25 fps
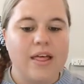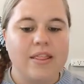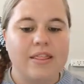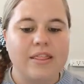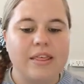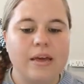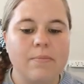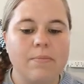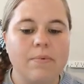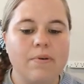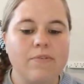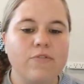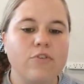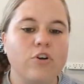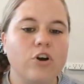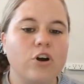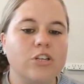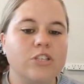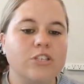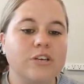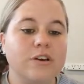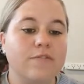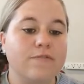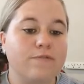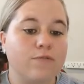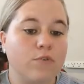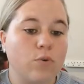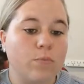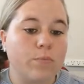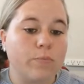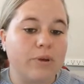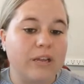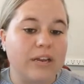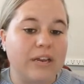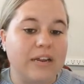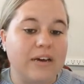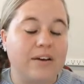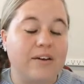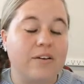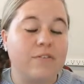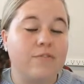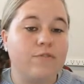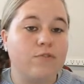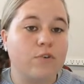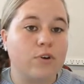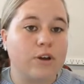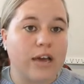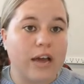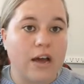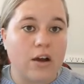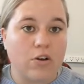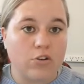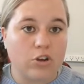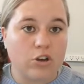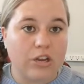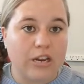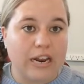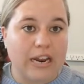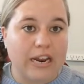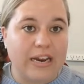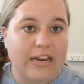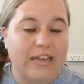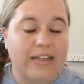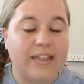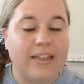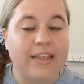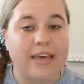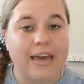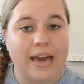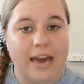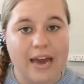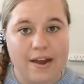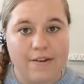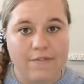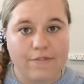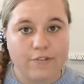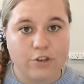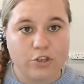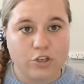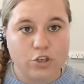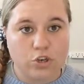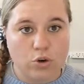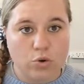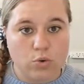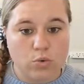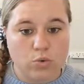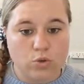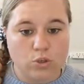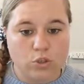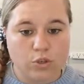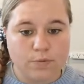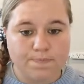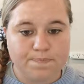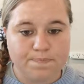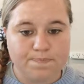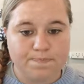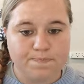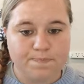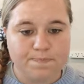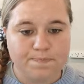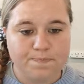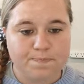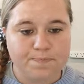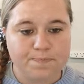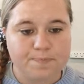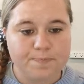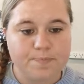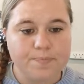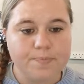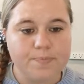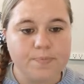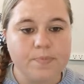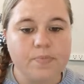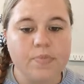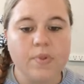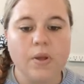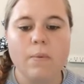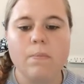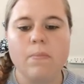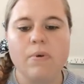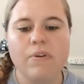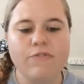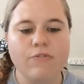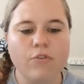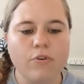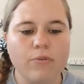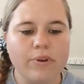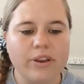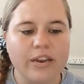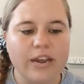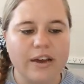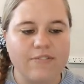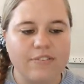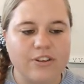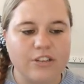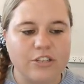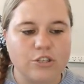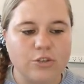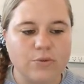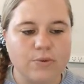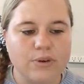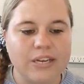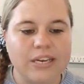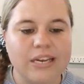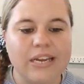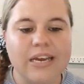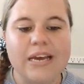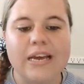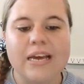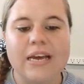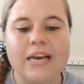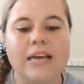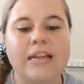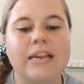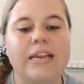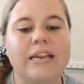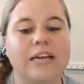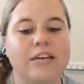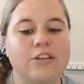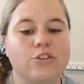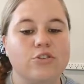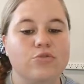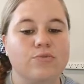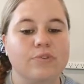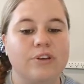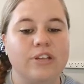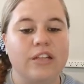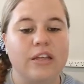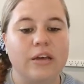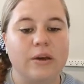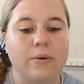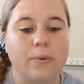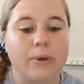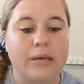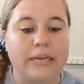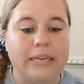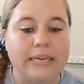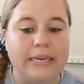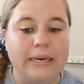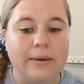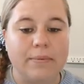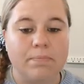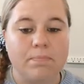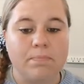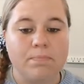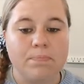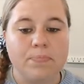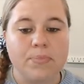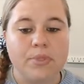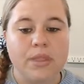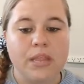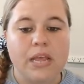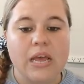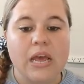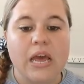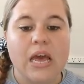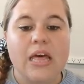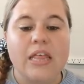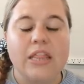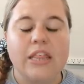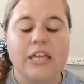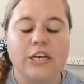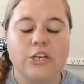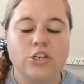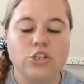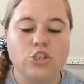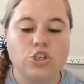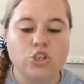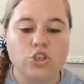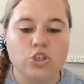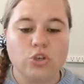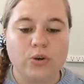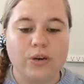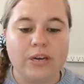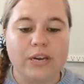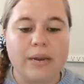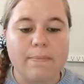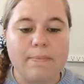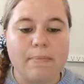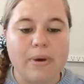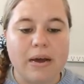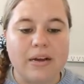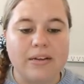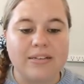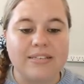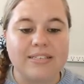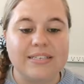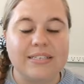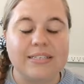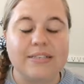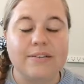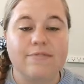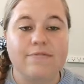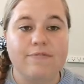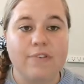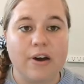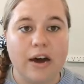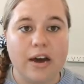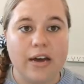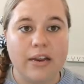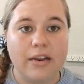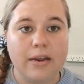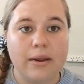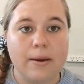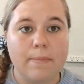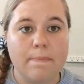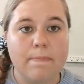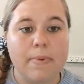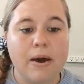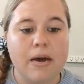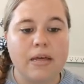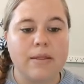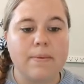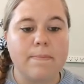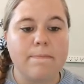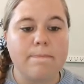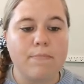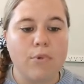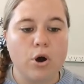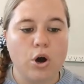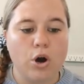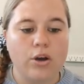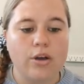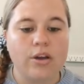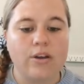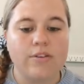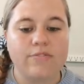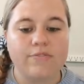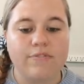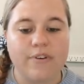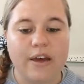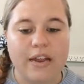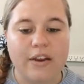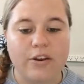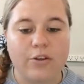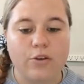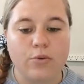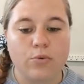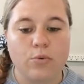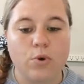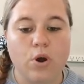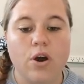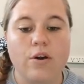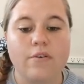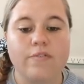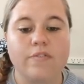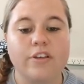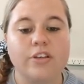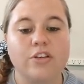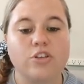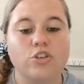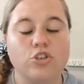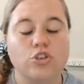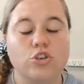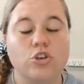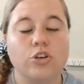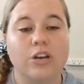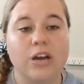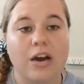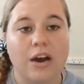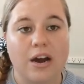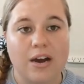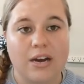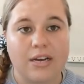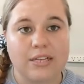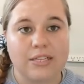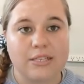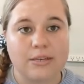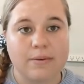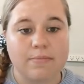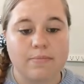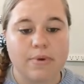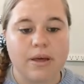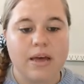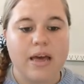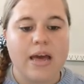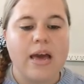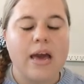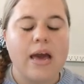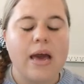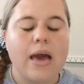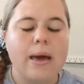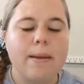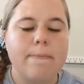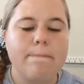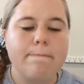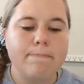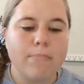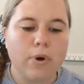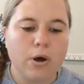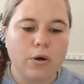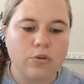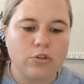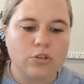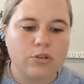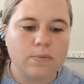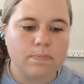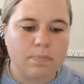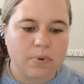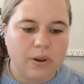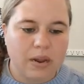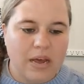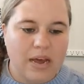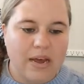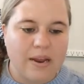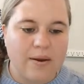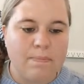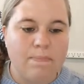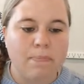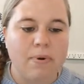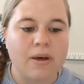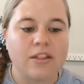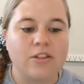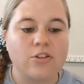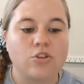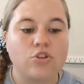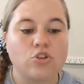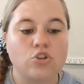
Then we've got a formula for calculating the average clause. Before we dive into it, let's read that quickly. The insured amount is divided by the market value of the insured item and multiplied by the